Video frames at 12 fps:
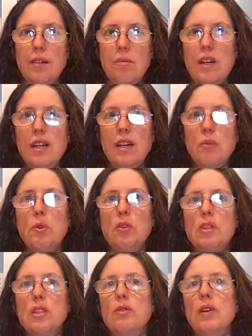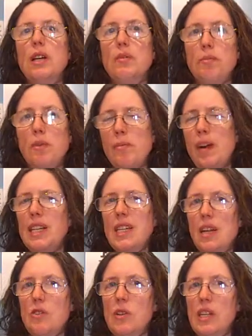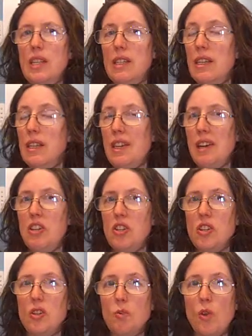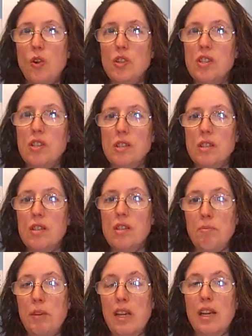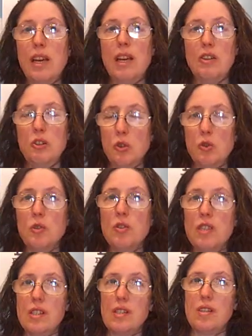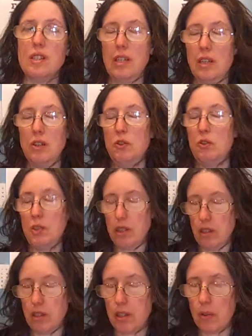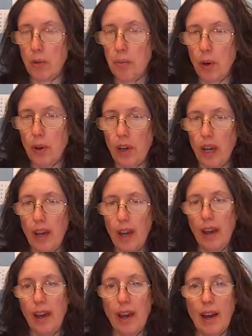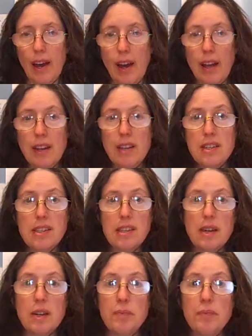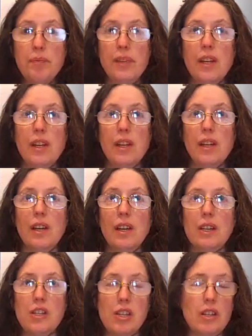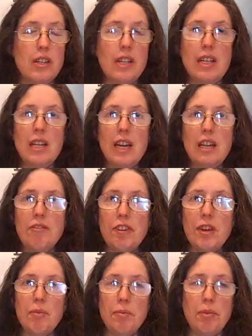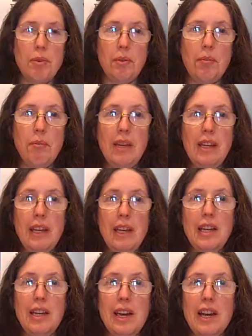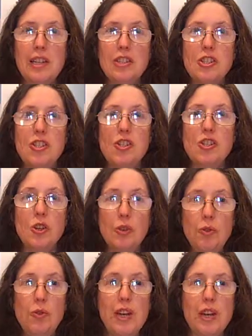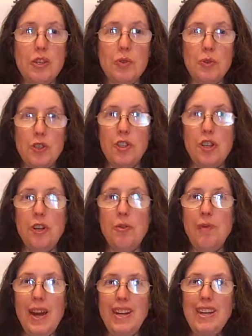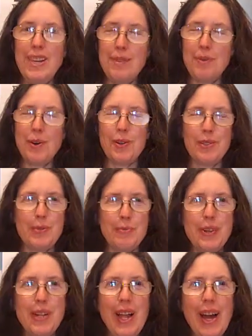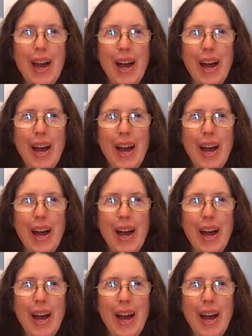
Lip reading: I mean, I would do it, but my natural inclination was to be indoors, glued to a book. And I certainly gave up PE as soon as was humanely possible.